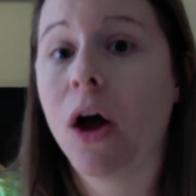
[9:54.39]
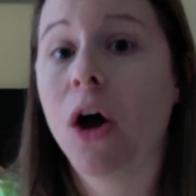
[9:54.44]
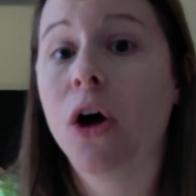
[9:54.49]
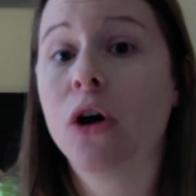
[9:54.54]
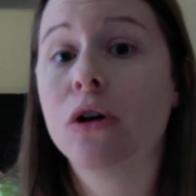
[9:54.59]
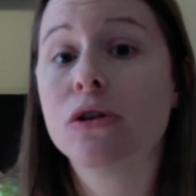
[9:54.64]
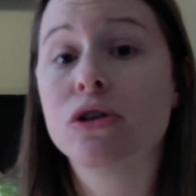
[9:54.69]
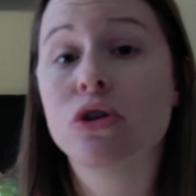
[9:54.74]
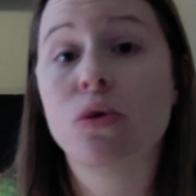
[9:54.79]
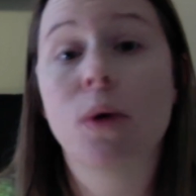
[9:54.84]

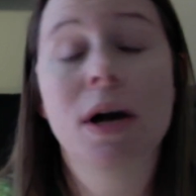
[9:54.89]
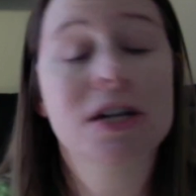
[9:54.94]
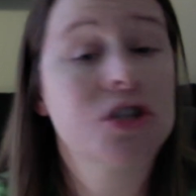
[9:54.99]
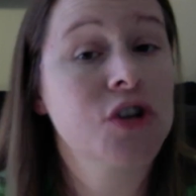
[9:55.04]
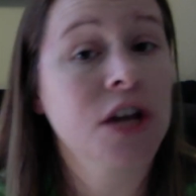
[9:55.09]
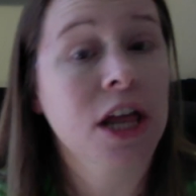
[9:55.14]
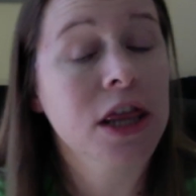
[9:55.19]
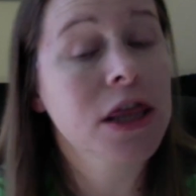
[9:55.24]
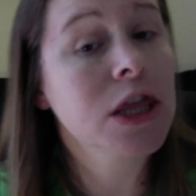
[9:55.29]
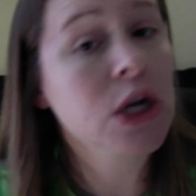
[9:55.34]

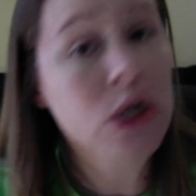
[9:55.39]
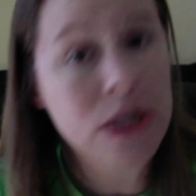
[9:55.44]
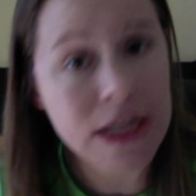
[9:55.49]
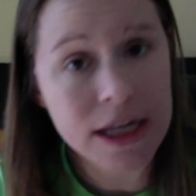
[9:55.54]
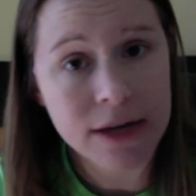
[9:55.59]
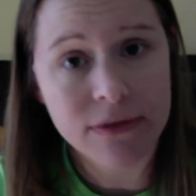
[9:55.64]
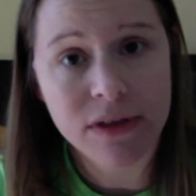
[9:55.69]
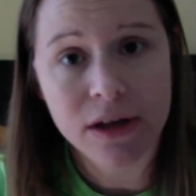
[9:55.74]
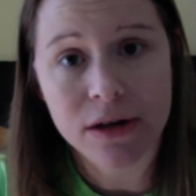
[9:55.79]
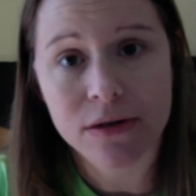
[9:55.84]
230
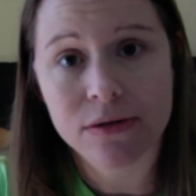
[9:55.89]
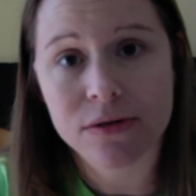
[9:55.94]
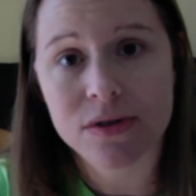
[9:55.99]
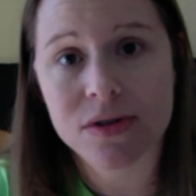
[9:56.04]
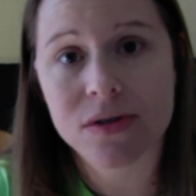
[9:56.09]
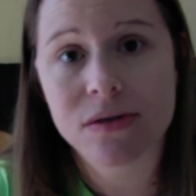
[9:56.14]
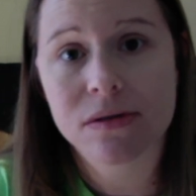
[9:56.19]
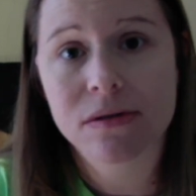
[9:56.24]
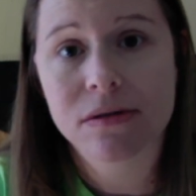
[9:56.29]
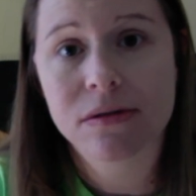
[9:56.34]
of
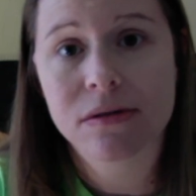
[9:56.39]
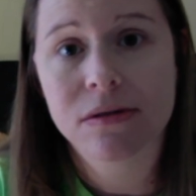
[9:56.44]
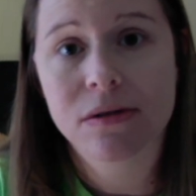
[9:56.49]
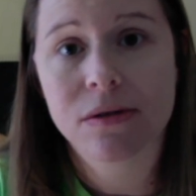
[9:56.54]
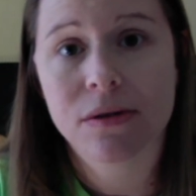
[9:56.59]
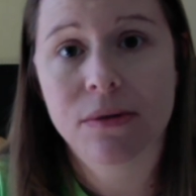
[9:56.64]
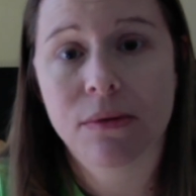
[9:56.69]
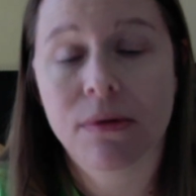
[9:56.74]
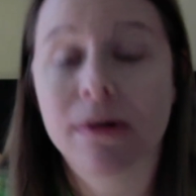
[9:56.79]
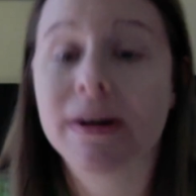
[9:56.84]
those
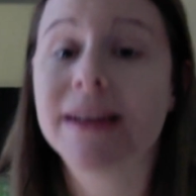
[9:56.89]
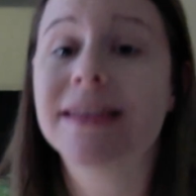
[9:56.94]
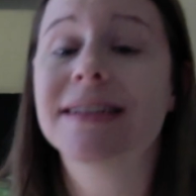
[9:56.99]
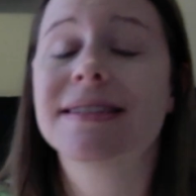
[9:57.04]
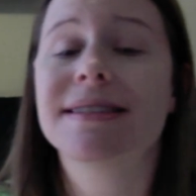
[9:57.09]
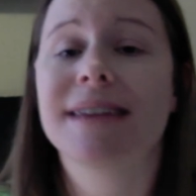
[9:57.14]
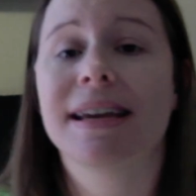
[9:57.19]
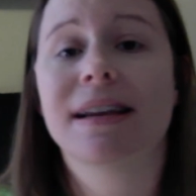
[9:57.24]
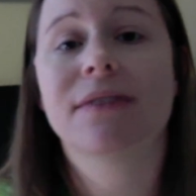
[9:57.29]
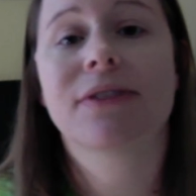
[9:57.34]
were in the
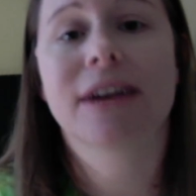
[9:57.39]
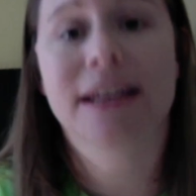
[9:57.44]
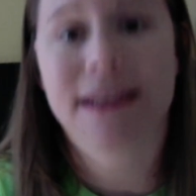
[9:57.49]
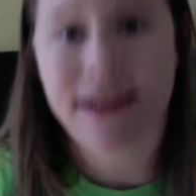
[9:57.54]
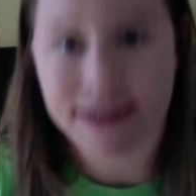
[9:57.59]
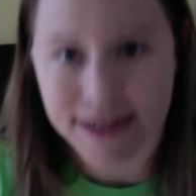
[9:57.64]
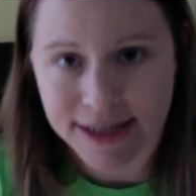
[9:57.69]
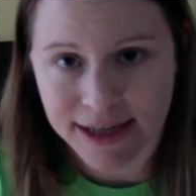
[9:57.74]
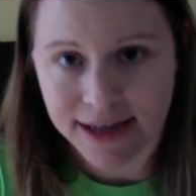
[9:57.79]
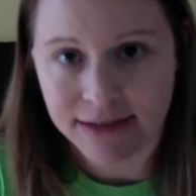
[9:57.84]
state of
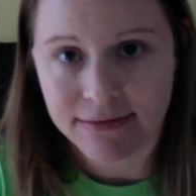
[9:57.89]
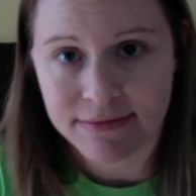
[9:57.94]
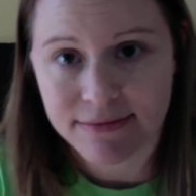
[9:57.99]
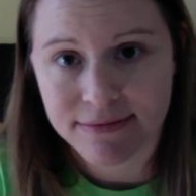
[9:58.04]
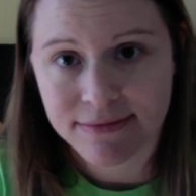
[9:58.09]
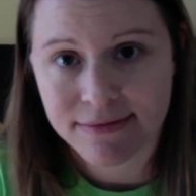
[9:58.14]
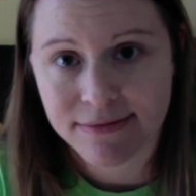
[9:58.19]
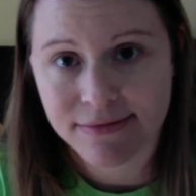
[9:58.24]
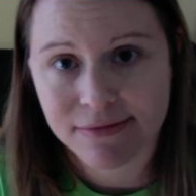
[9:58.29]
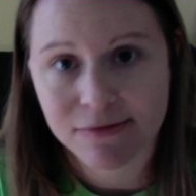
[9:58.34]
Connecticut,
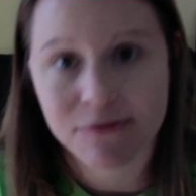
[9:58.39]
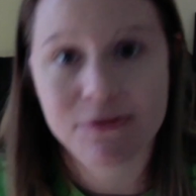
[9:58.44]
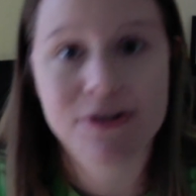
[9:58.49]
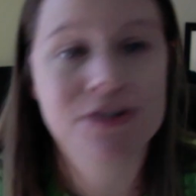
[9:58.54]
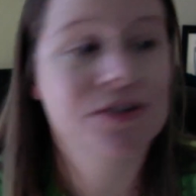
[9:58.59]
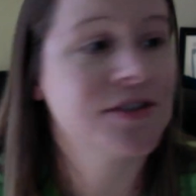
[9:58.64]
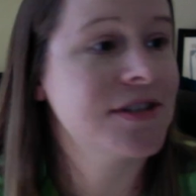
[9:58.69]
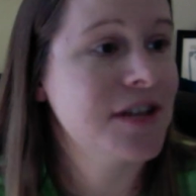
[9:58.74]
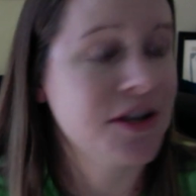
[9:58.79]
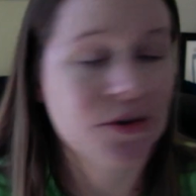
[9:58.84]
which
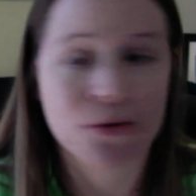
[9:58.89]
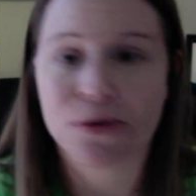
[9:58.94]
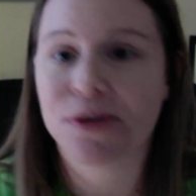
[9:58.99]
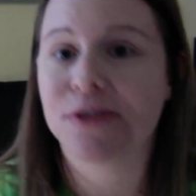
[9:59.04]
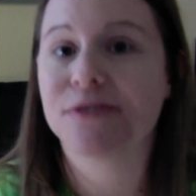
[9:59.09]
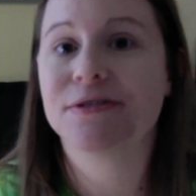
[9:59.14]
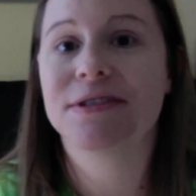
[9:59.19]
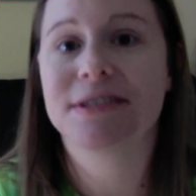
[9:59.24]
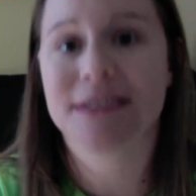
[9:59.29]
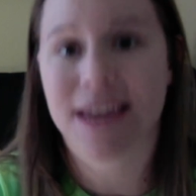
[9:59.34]
is a
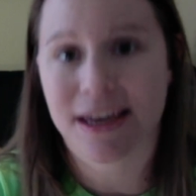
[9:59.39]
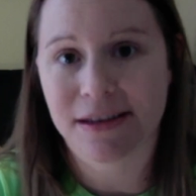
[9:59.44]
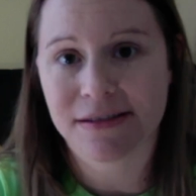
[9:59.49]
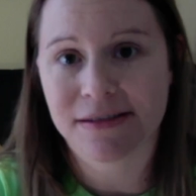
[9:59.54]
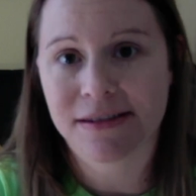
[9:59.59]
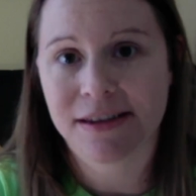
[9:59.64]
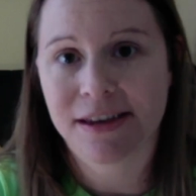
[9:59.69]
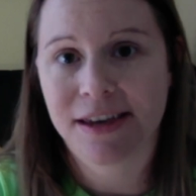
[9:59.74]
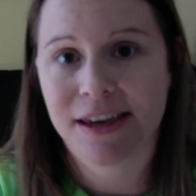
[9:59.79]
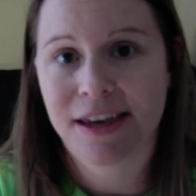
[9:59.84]
northern state.
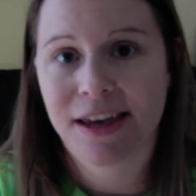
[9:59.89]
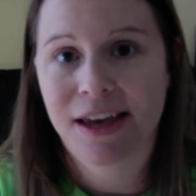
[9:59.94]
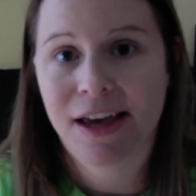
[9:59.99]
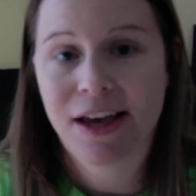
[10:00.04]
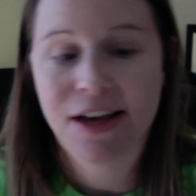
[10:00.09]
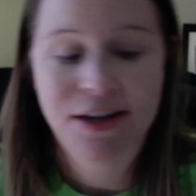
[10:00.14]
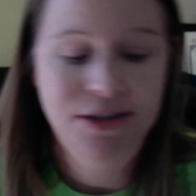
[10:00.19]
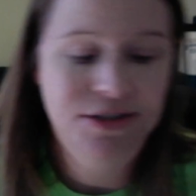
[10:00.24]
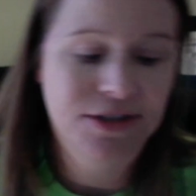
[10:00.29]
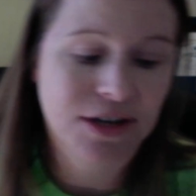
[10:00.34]

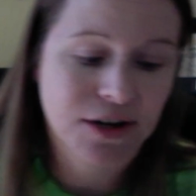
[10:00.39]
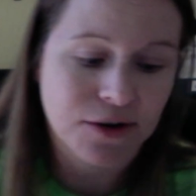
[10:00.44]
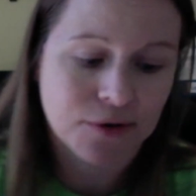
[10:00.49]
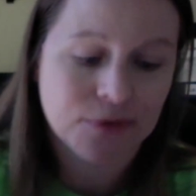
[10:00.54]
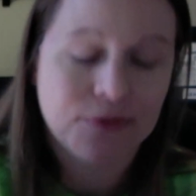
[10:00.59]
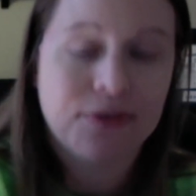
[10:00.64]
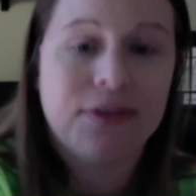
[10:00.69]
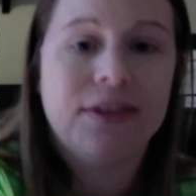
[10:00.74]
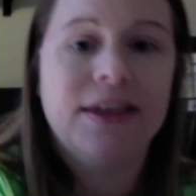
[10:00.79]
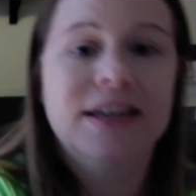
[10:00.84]
So
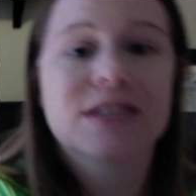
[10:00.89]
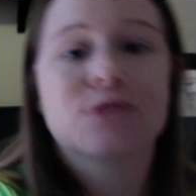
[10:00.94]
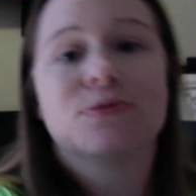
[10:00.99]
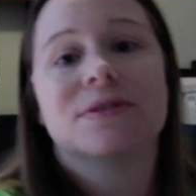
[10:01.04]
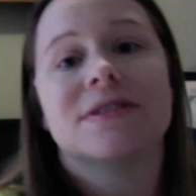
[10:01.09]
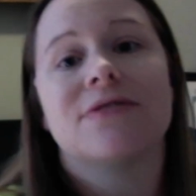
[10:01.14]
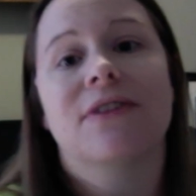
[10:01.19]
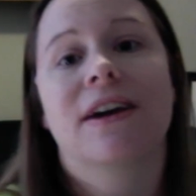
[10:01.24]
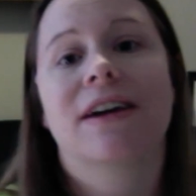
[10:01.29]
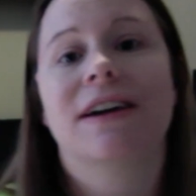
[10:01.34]
this
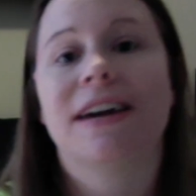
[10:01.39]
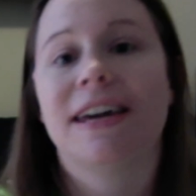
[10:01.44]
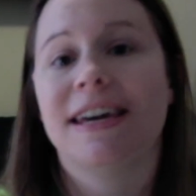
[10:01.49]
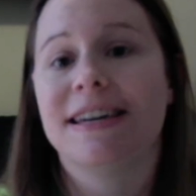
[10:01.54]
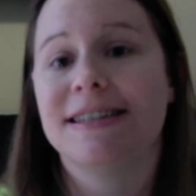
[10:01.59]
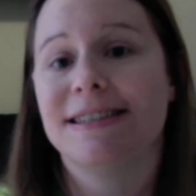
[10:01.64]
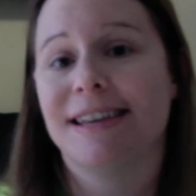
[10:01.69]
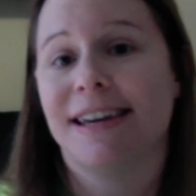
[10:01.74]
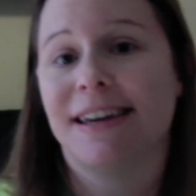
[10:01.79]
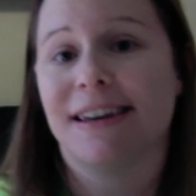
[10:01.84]
one's very
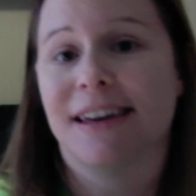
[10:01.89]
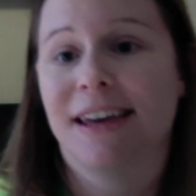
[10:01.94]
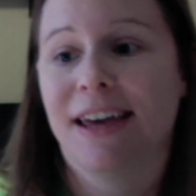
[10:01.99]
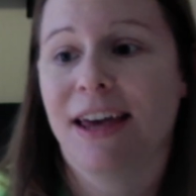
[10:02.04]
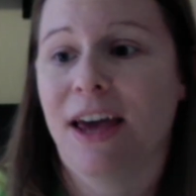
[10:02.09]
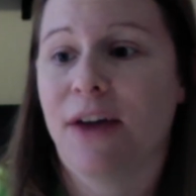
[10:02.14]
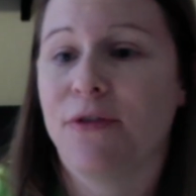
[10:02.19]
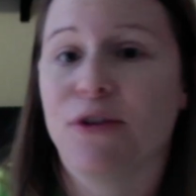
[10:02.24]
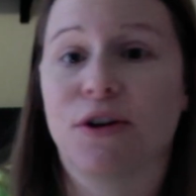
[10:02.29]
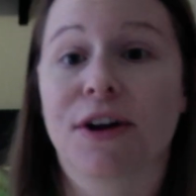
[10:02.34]
easy.
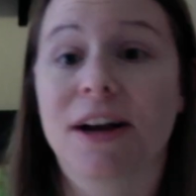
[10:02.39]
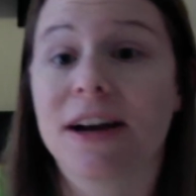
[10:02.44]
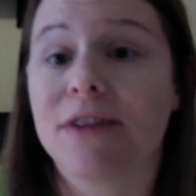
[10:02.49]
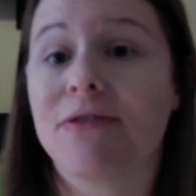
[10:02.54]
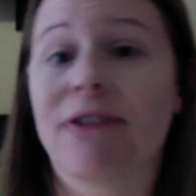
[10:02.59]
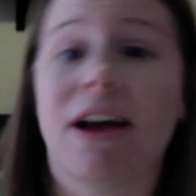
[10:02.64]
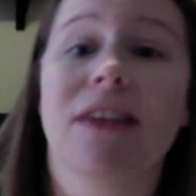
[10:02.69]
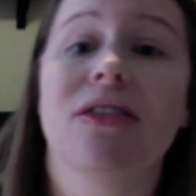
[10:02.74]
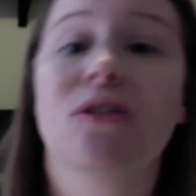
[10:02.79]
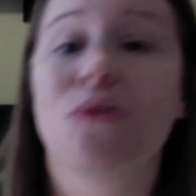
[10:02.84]
If you're going to
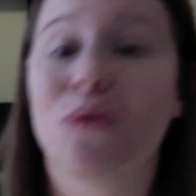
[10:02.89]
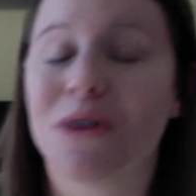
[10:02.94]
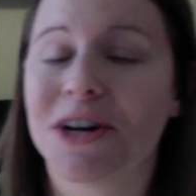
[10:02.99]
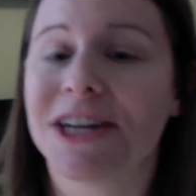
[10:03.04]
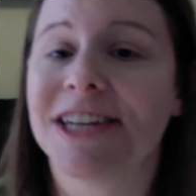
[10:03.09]
fight the war, you